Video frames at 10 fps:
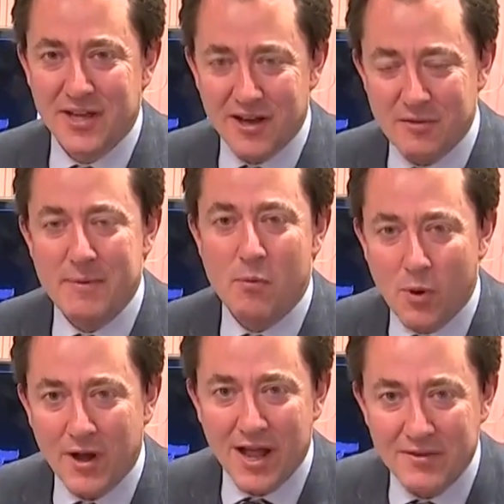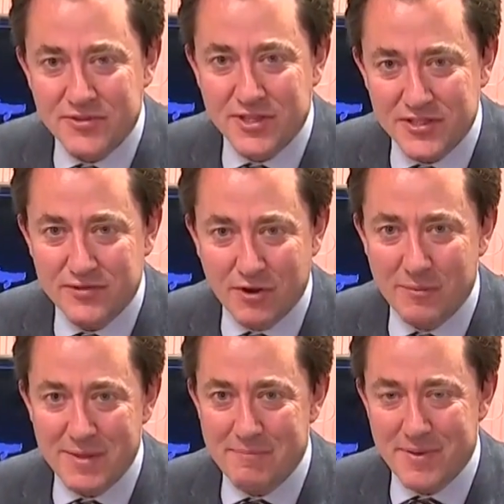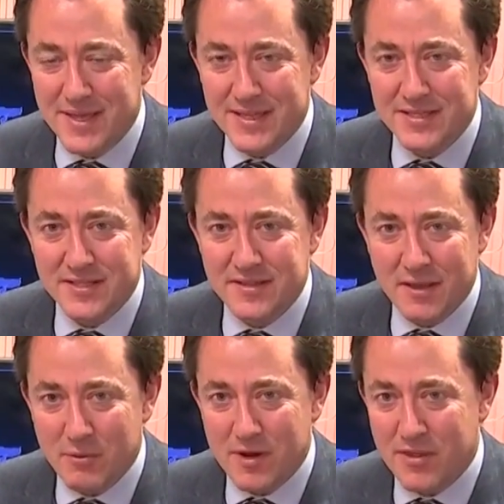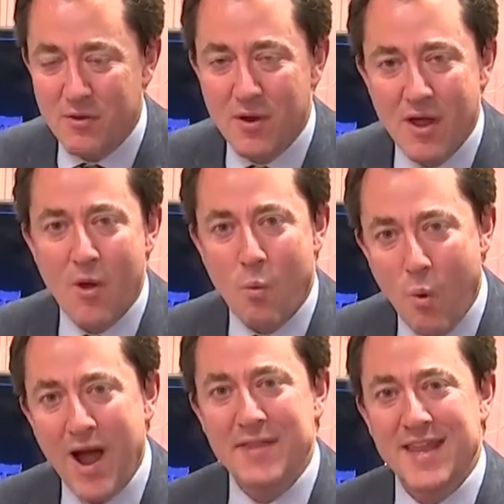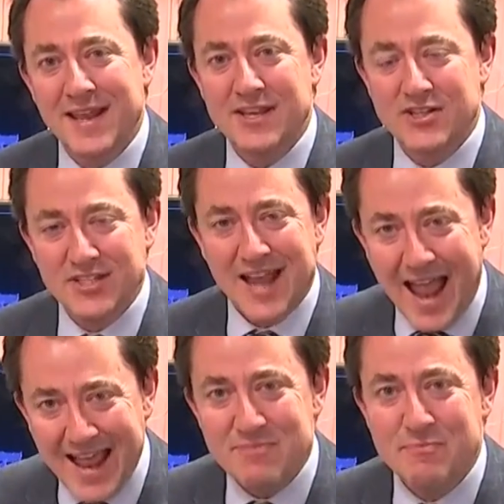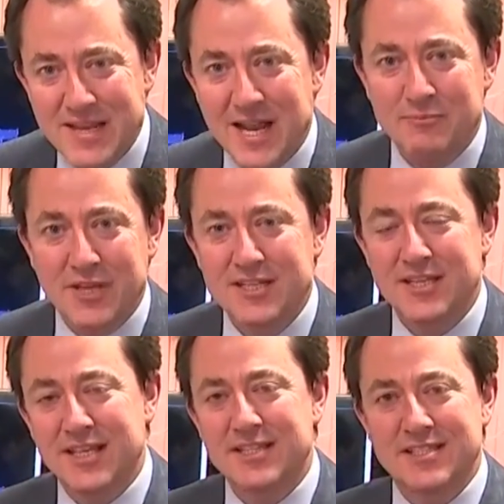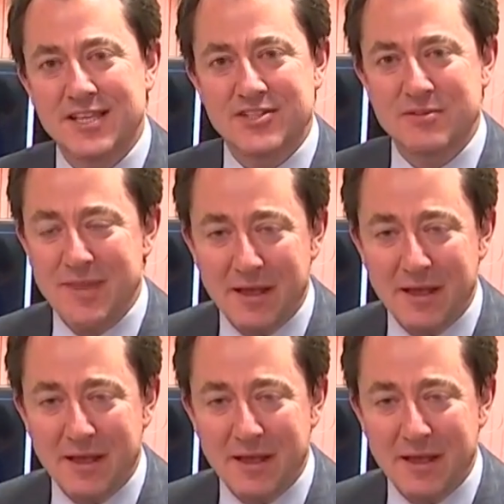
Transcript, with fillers: A lot of people want answers from him, Piers, and they want to know why the NHS hadn't been updating its system.